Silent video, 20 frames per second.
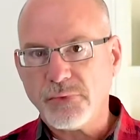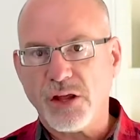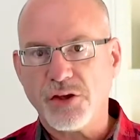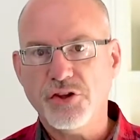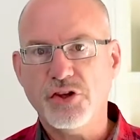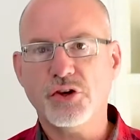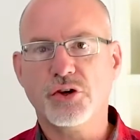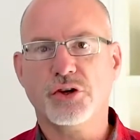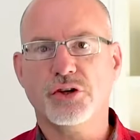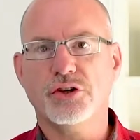
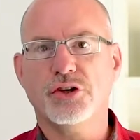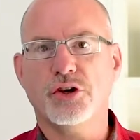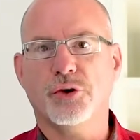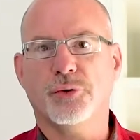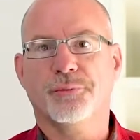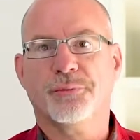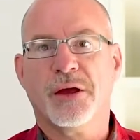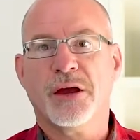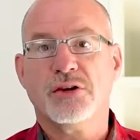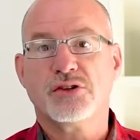you can
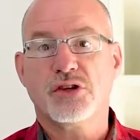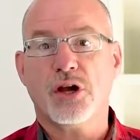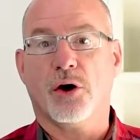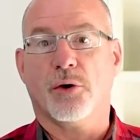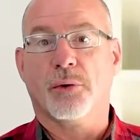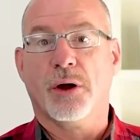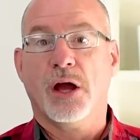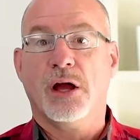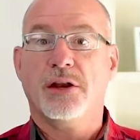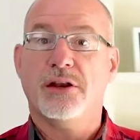do?
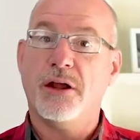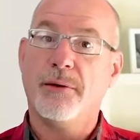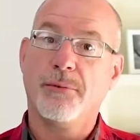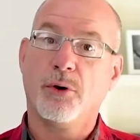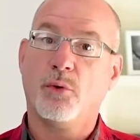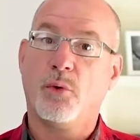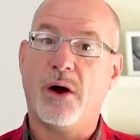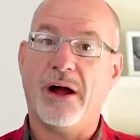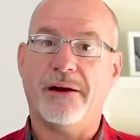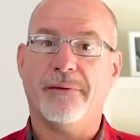So, number
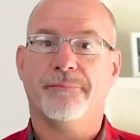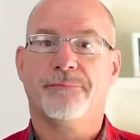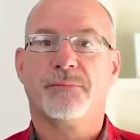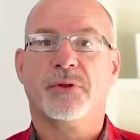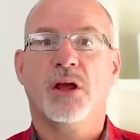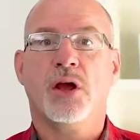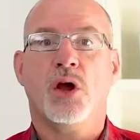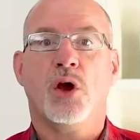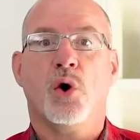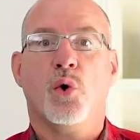one,
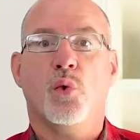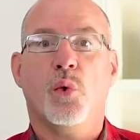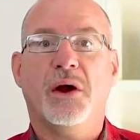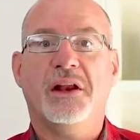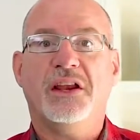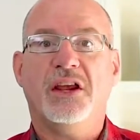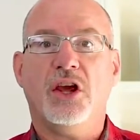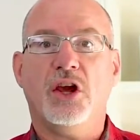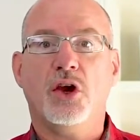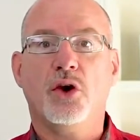
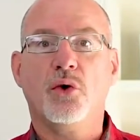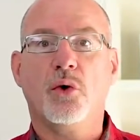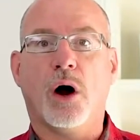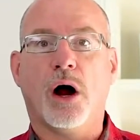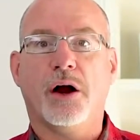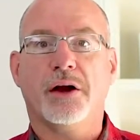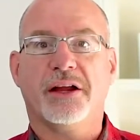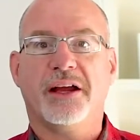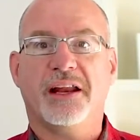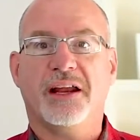when you
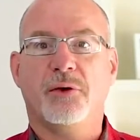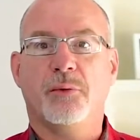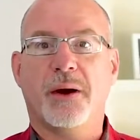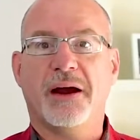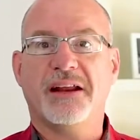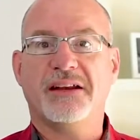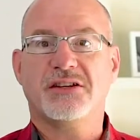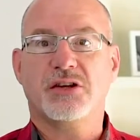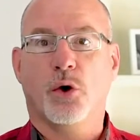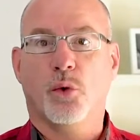are getting
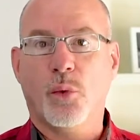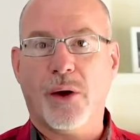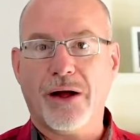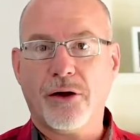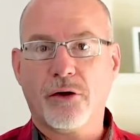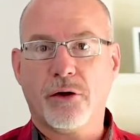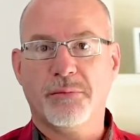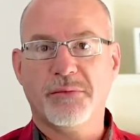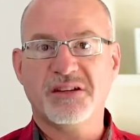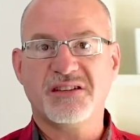ready to
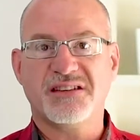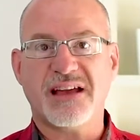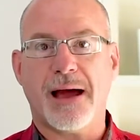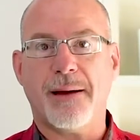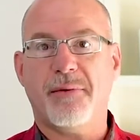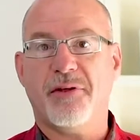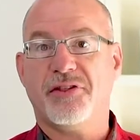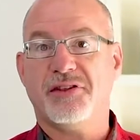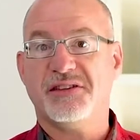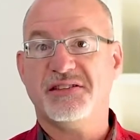welcome the
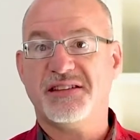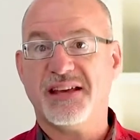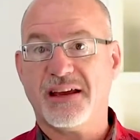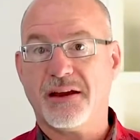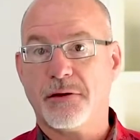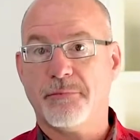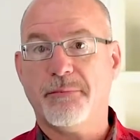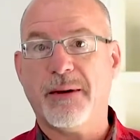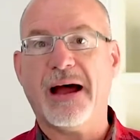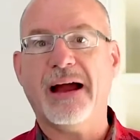Sabbath and say
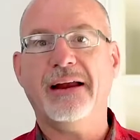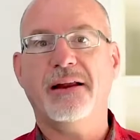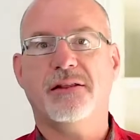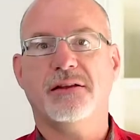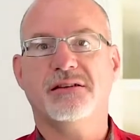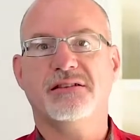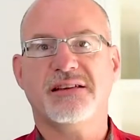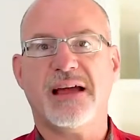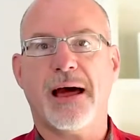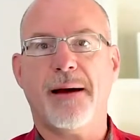goodbye to
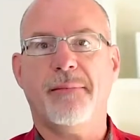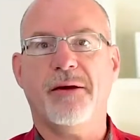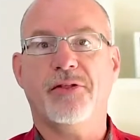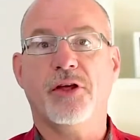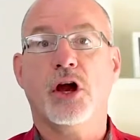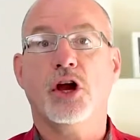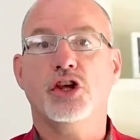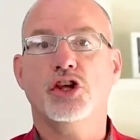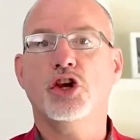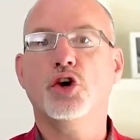the Sabbath,
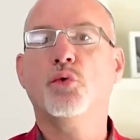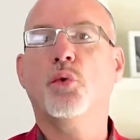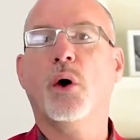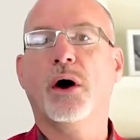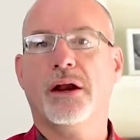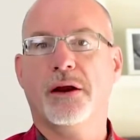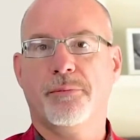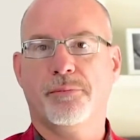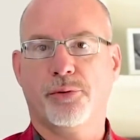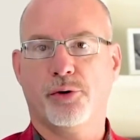you
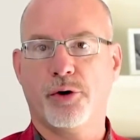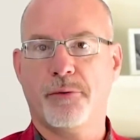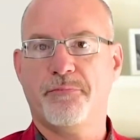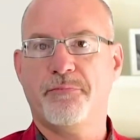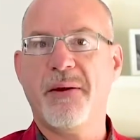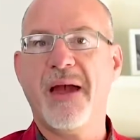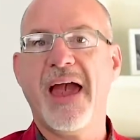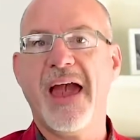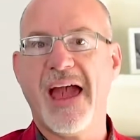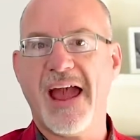want to
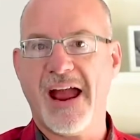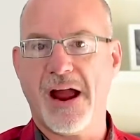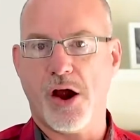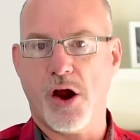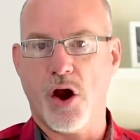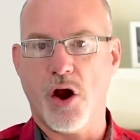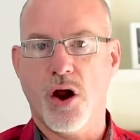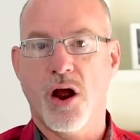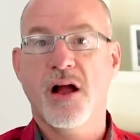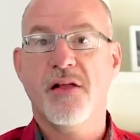
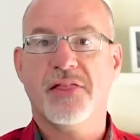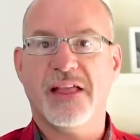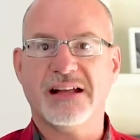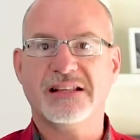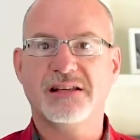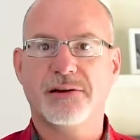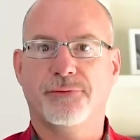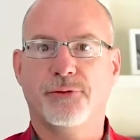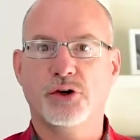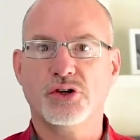prepare.
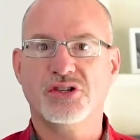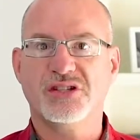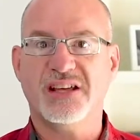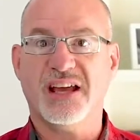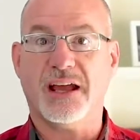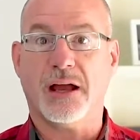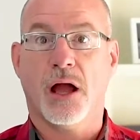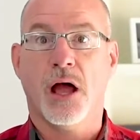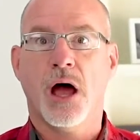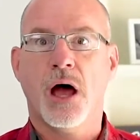That's the first
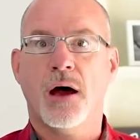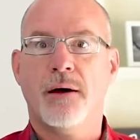thing.